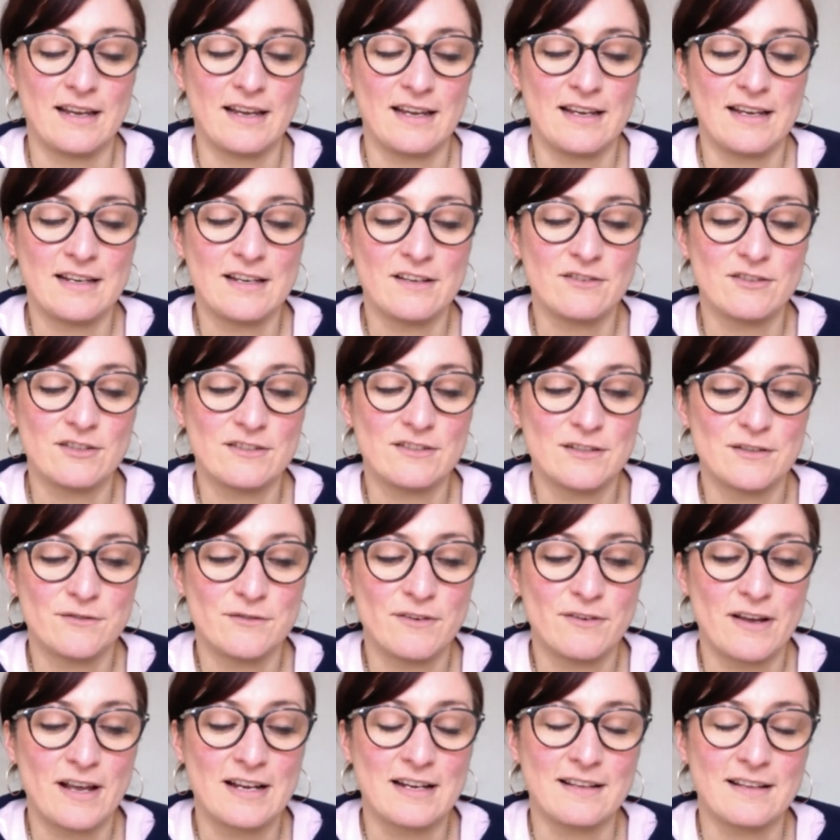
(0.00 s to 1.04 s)
initiative,
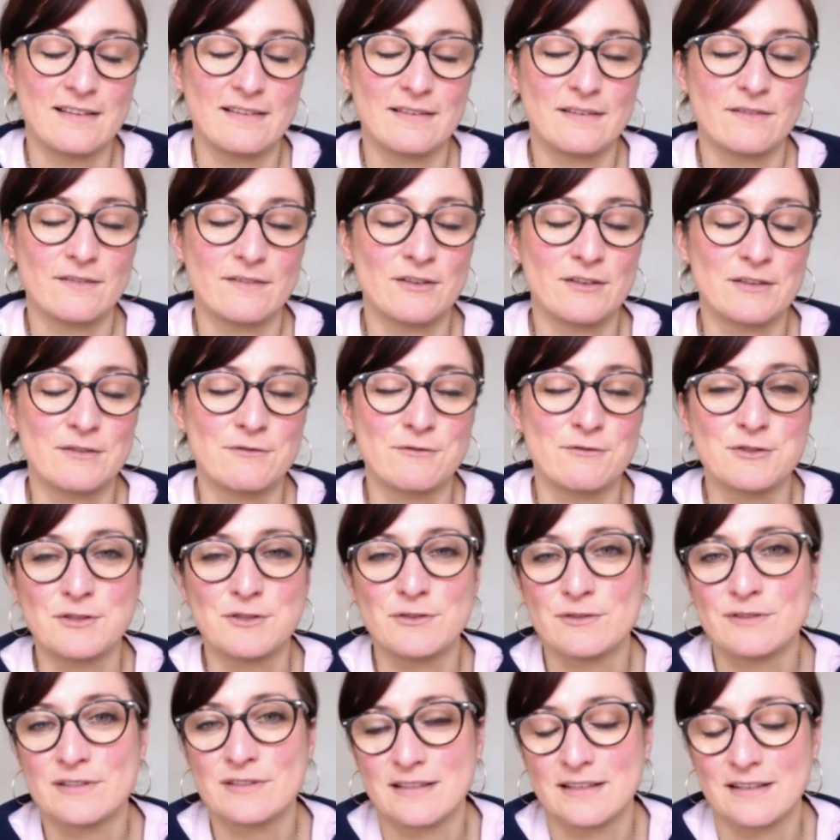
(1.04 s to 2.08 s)
and it's
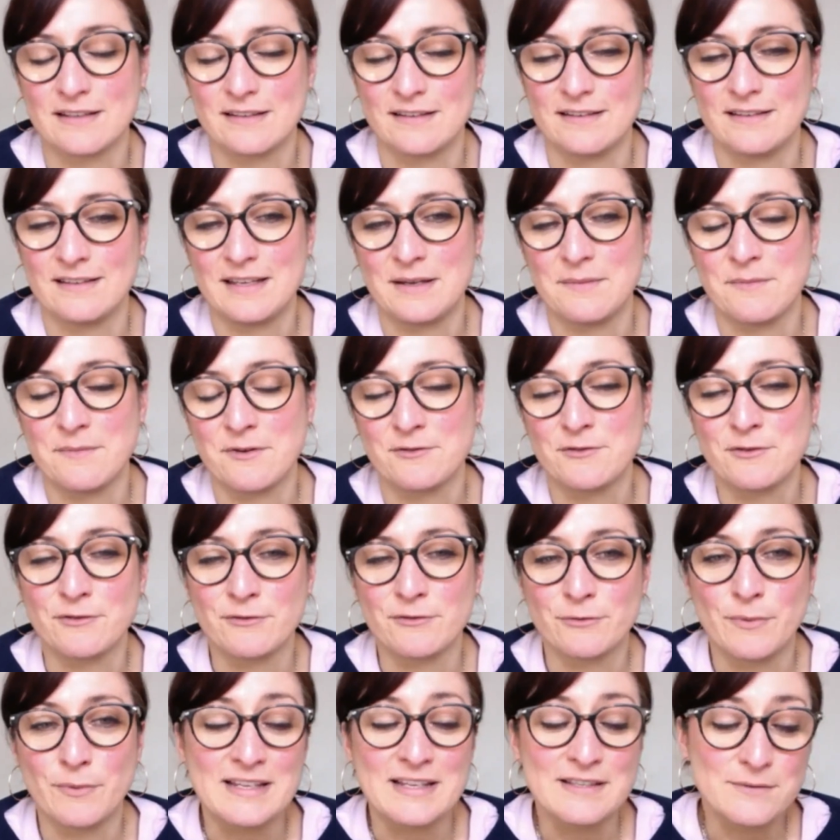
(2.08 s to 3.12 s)
reduced the amount of
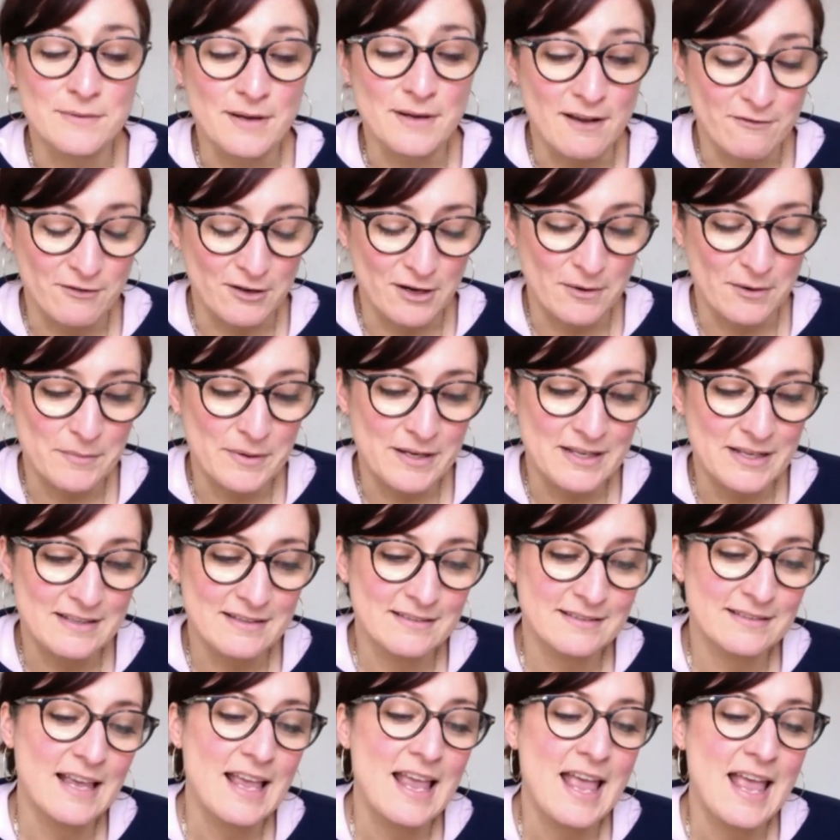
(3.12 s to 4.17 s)
waste we have in our
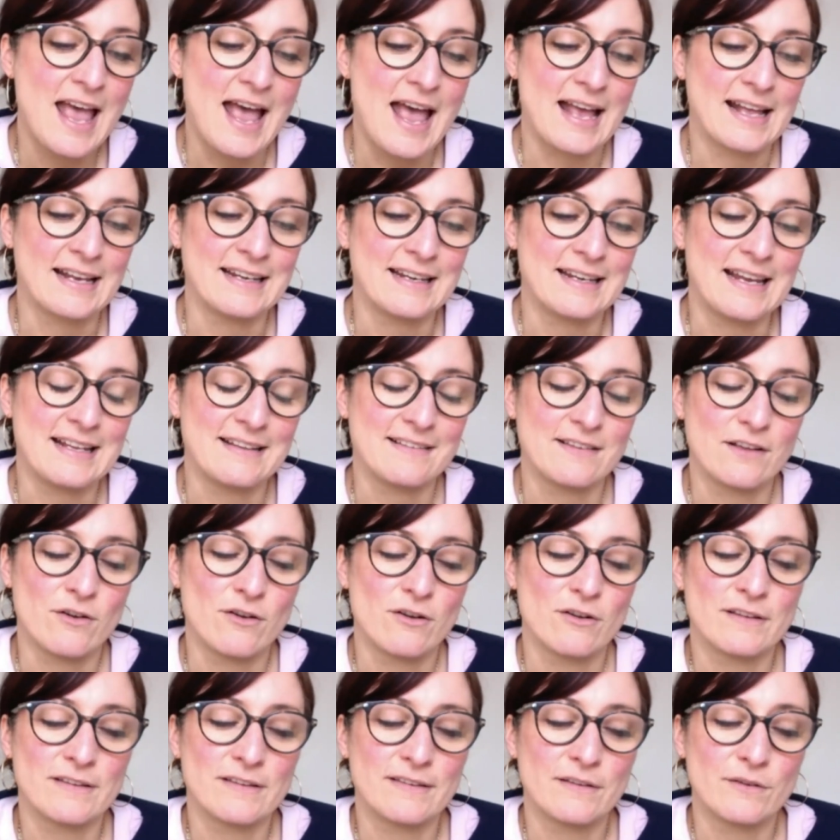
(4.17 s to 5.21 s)
bins, and it's
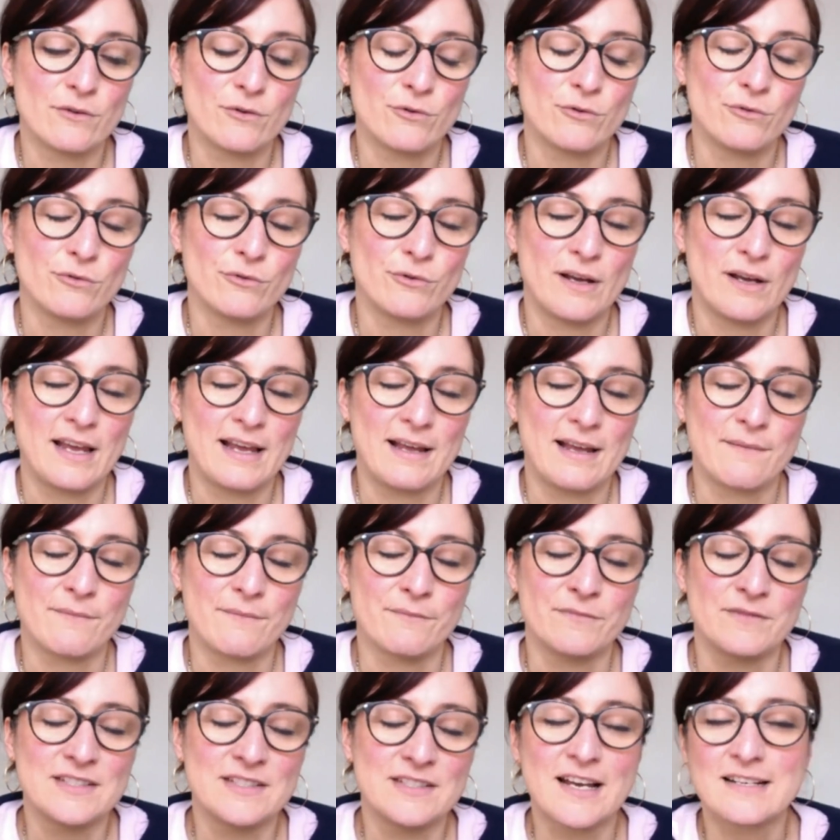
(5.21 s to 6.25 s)
also
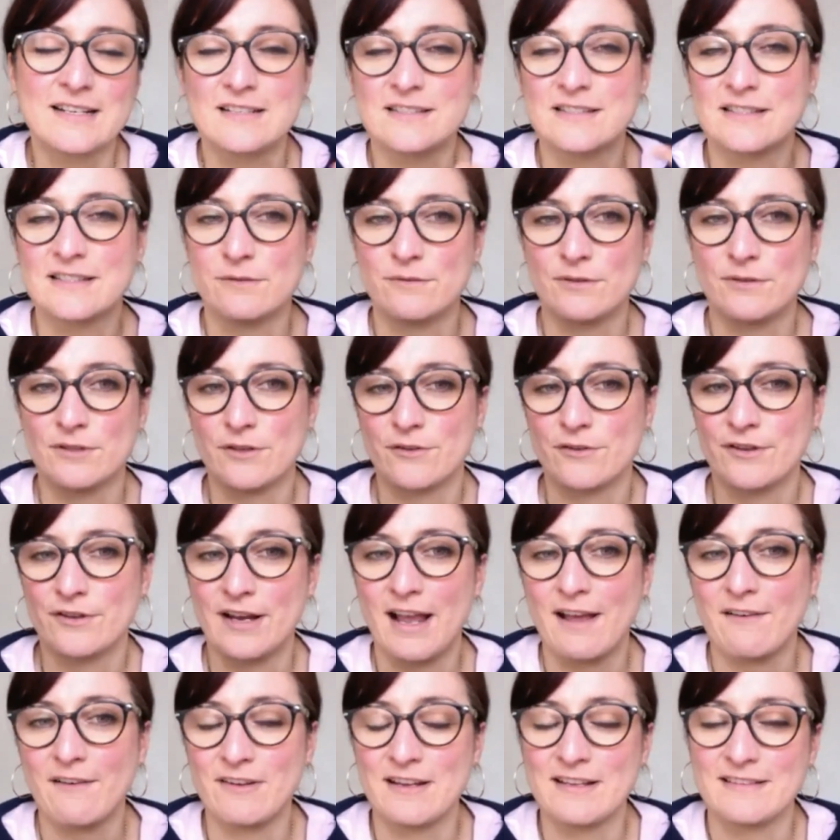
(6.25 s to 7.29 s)
tied us in with other
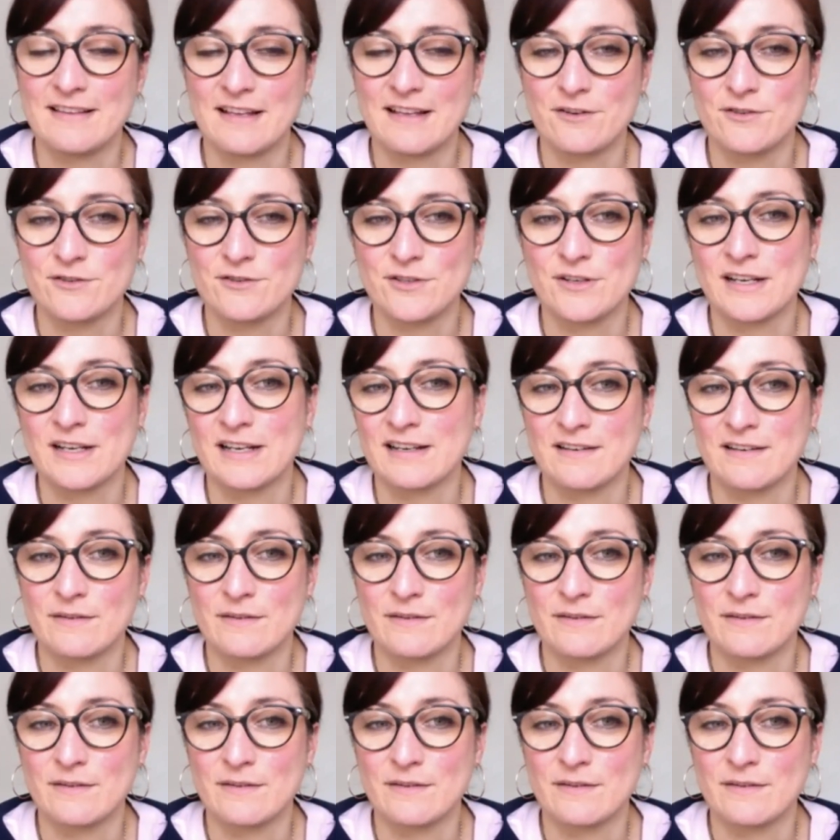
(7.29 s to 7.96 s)
cafes that are doing it